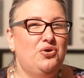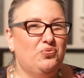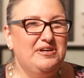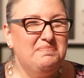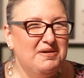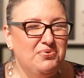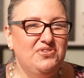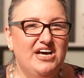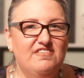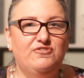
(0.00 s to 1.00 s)
Remember
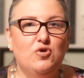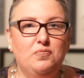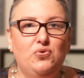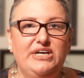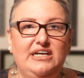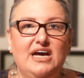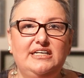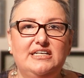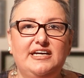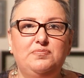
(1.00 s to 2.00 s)
that
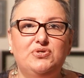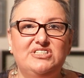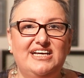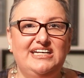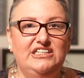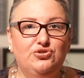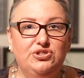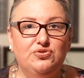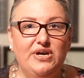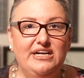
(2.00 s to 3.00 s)
4.99%
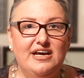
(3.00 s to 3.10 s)
interest rate